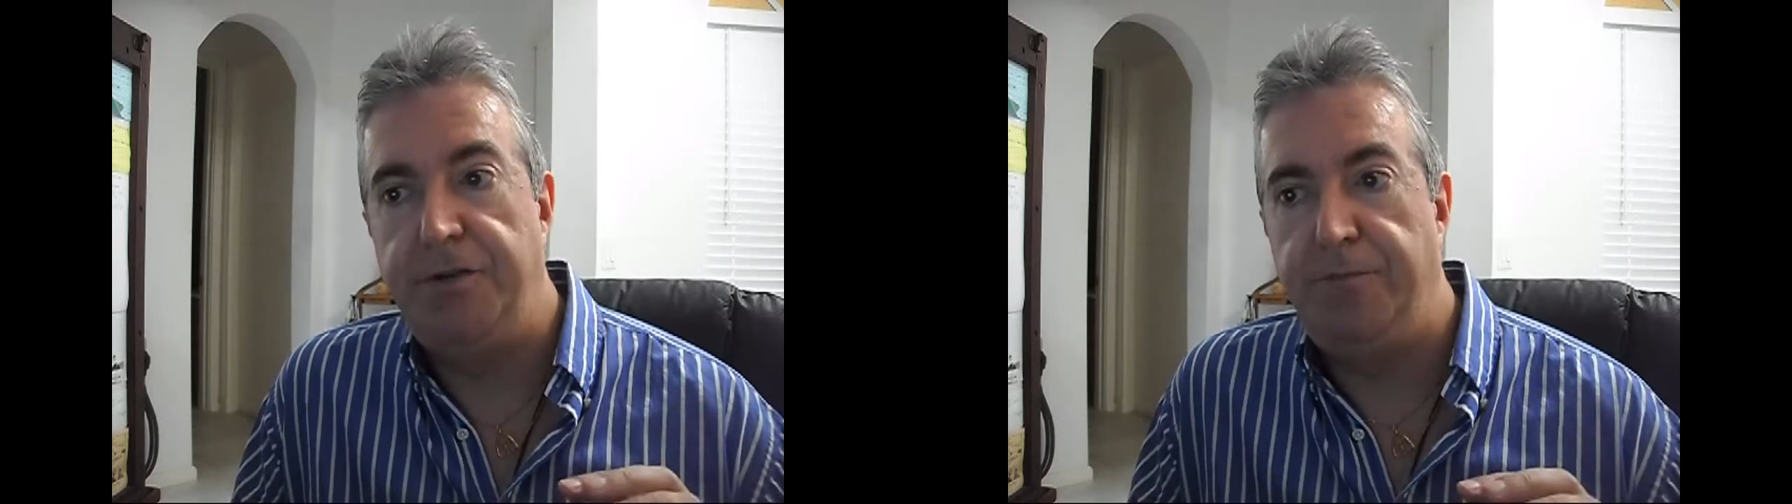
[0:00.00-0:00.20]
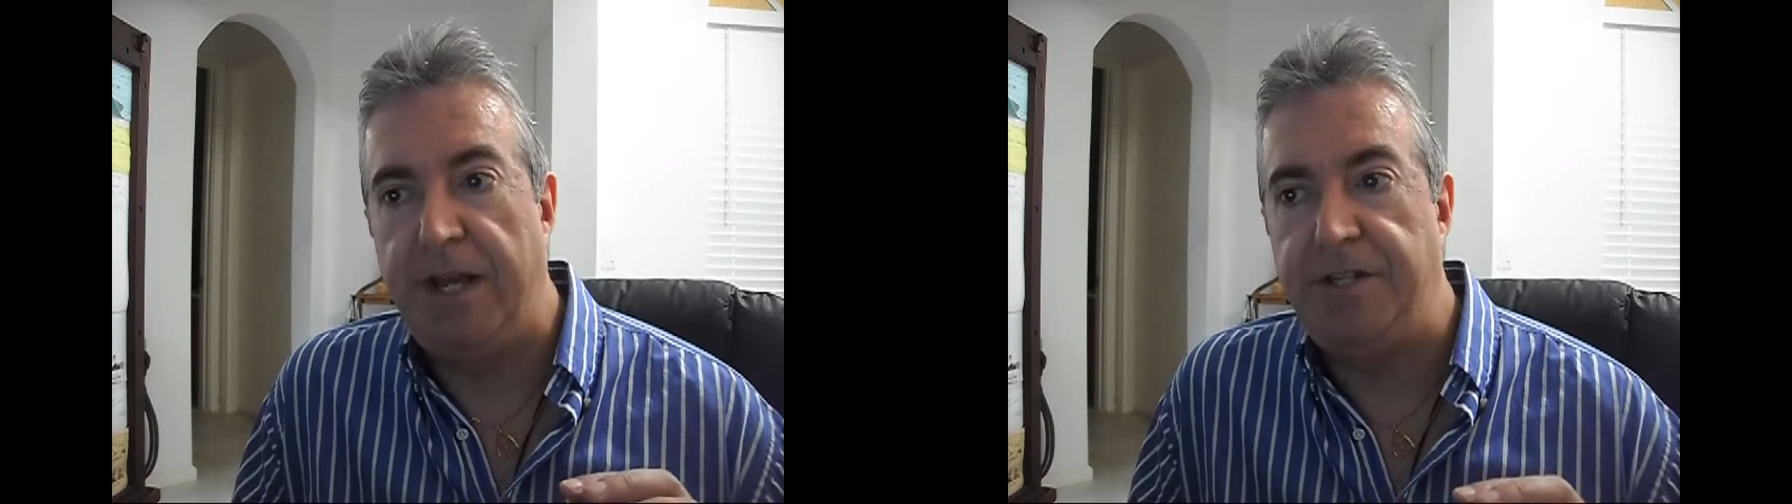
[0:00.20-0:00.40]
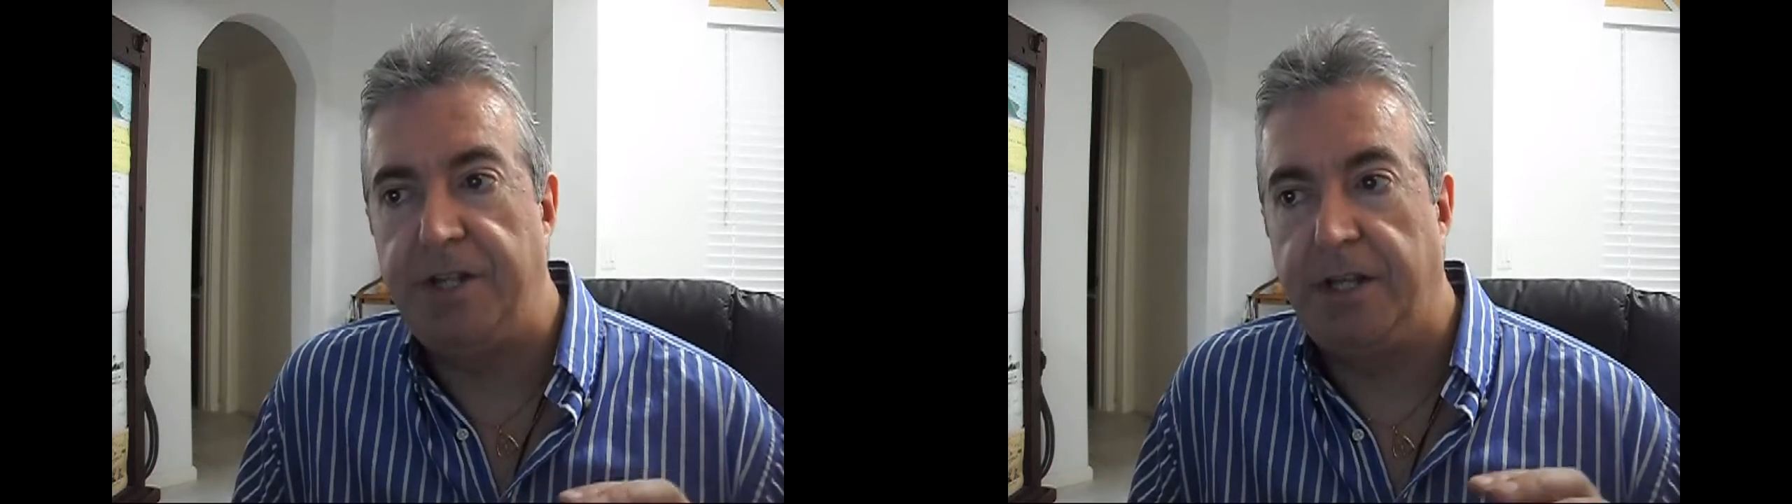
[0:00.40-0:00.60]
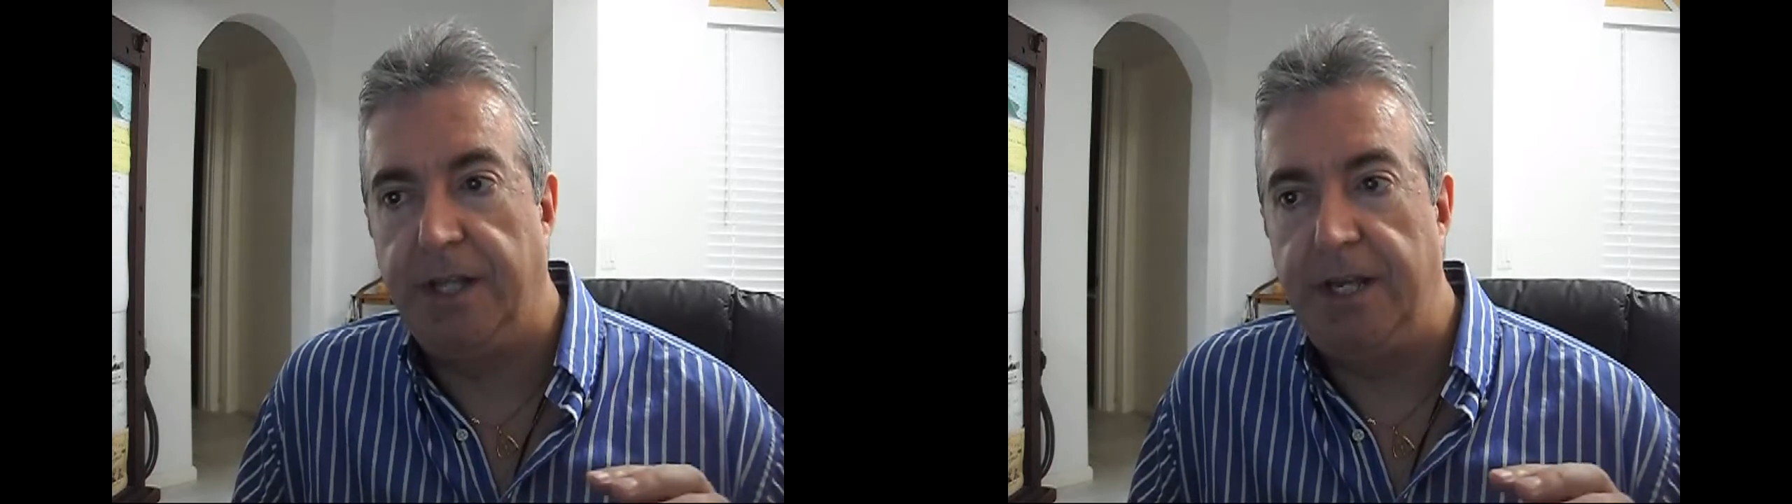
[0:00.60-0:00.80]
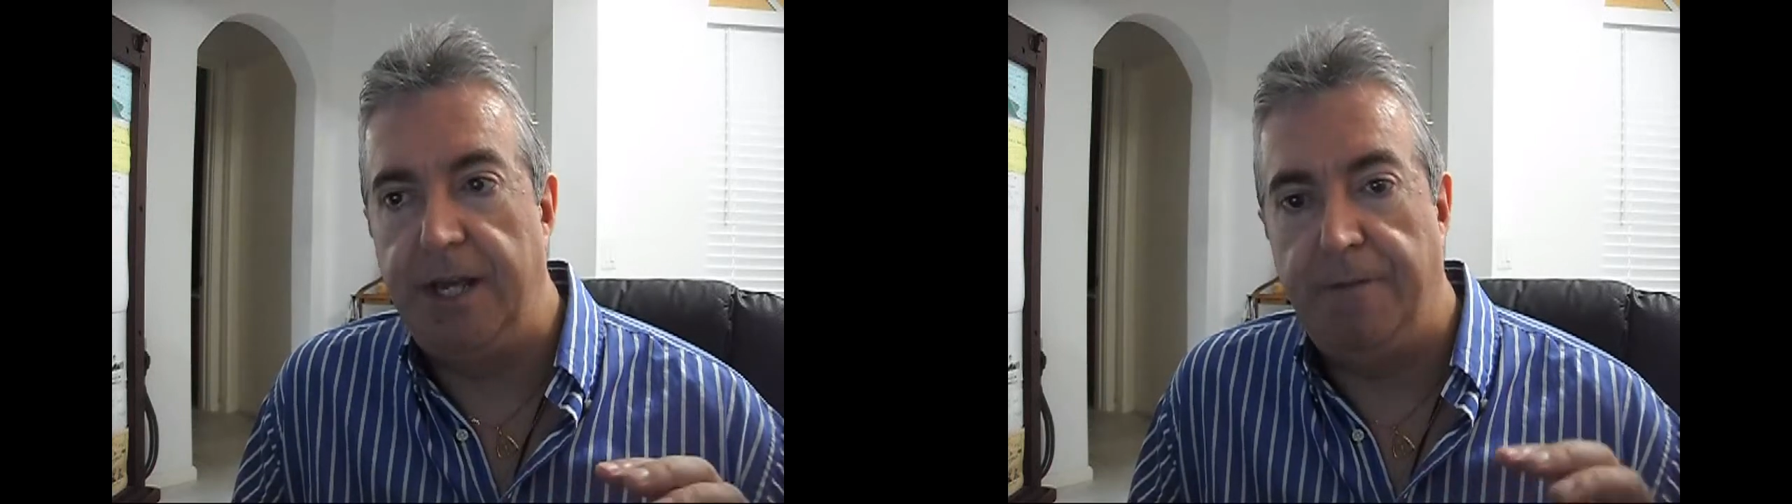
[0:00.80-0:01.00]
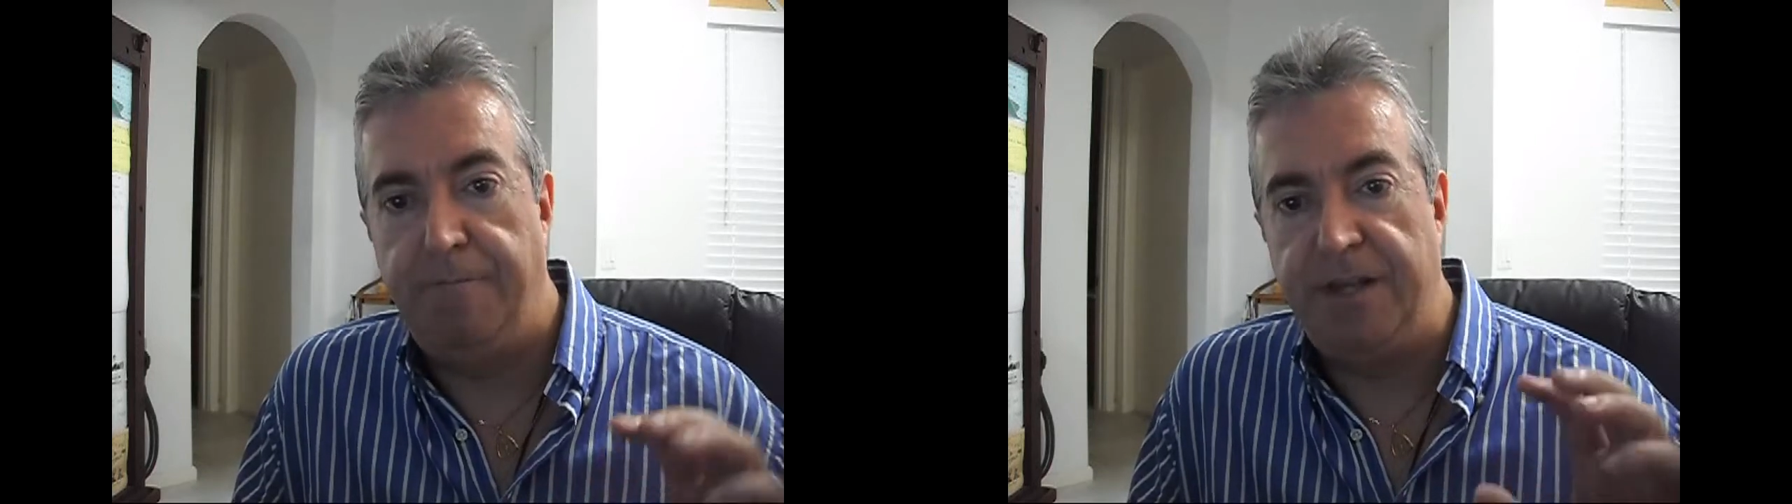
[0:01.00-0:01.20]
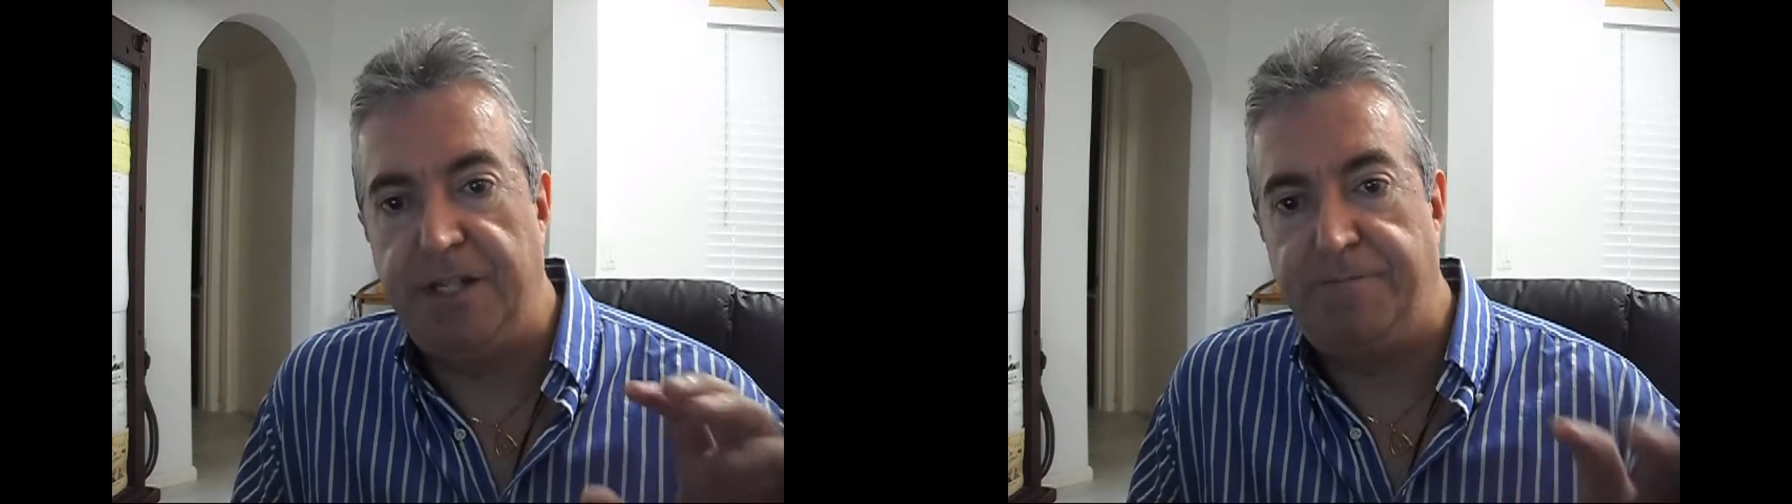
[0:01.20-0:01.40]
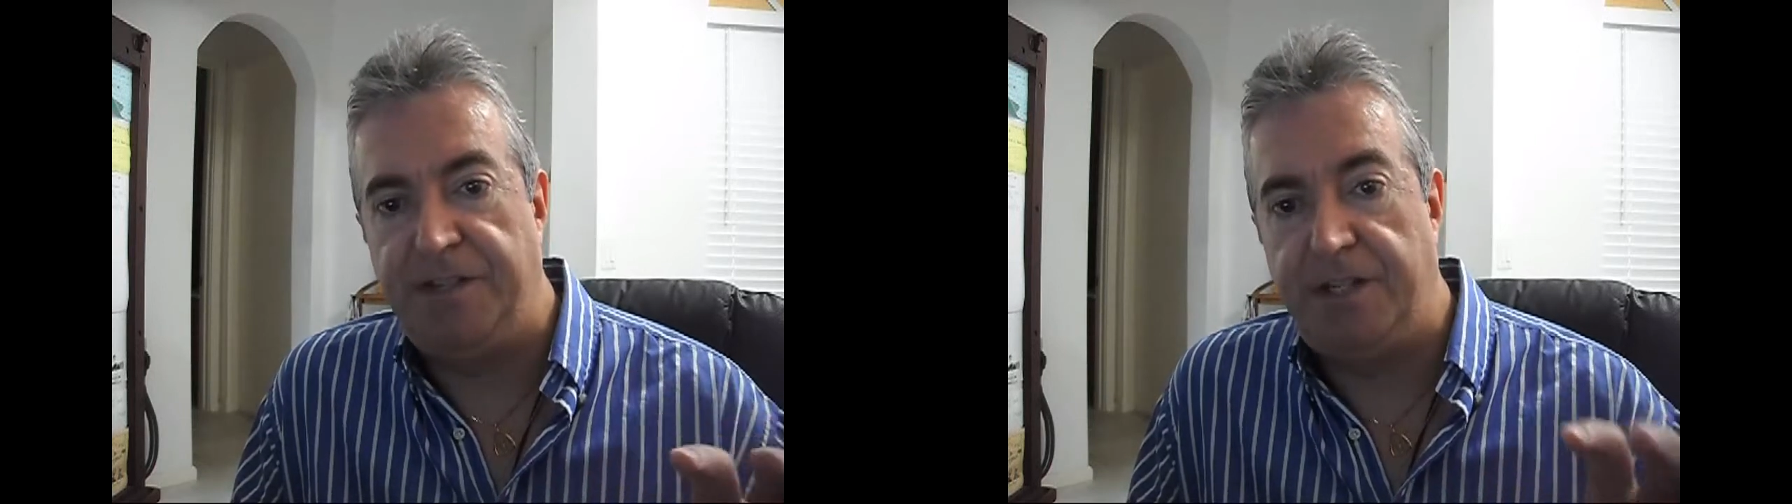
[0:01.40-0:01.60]
to basically be
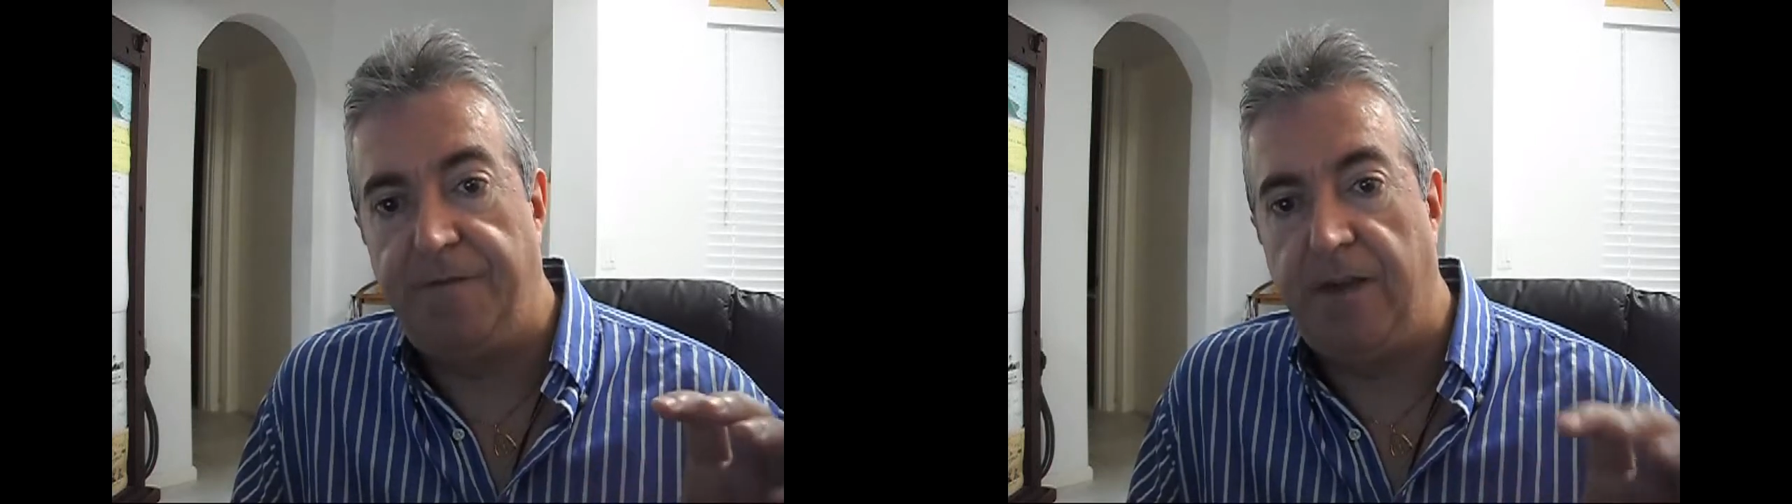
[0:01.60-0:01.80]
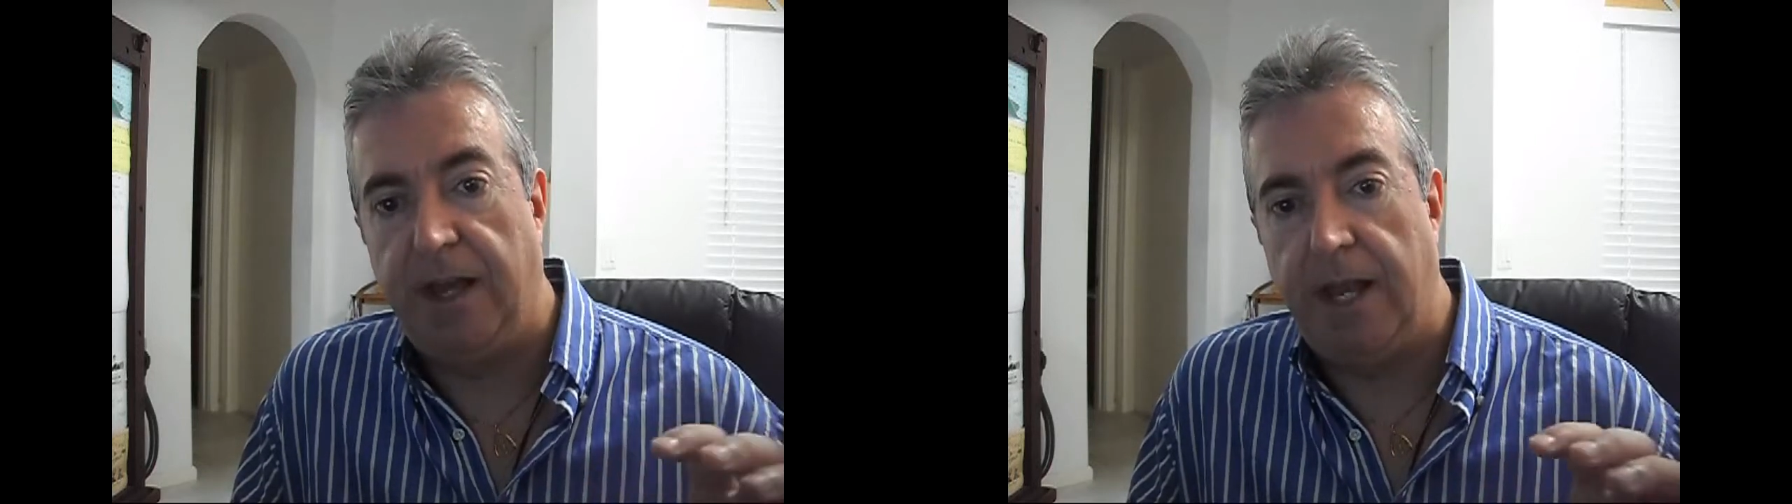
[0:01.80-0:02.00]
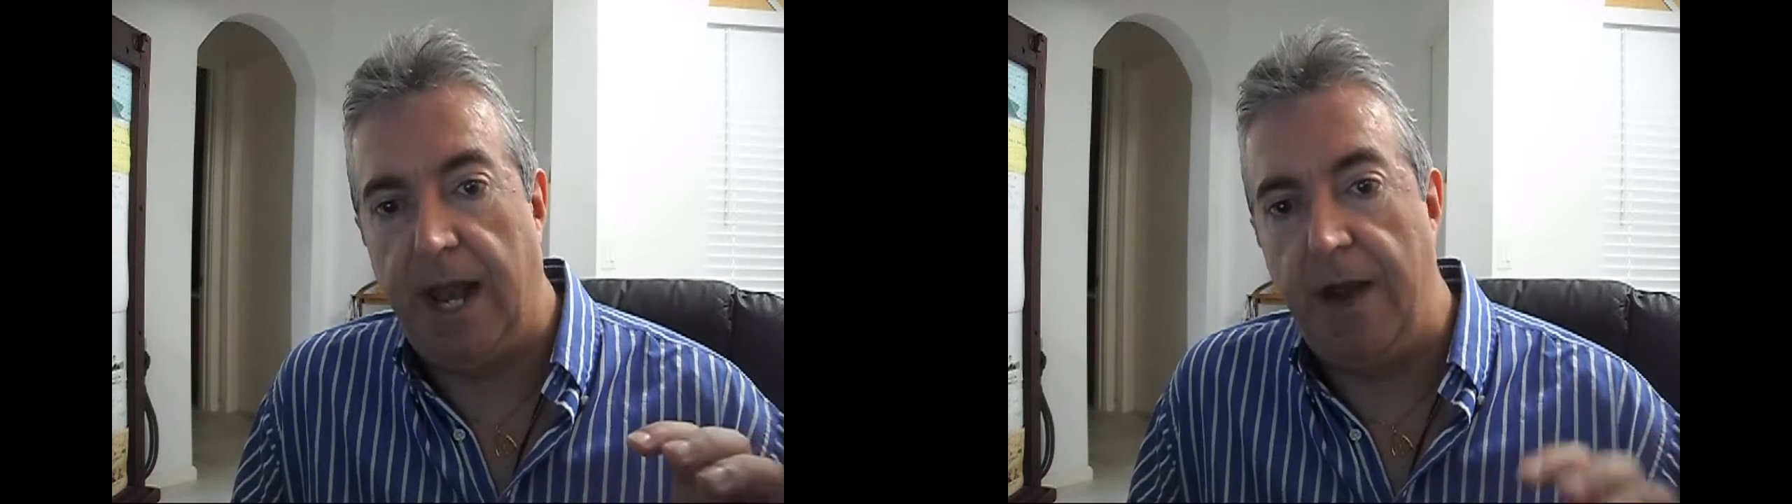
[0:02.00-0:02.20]
specific in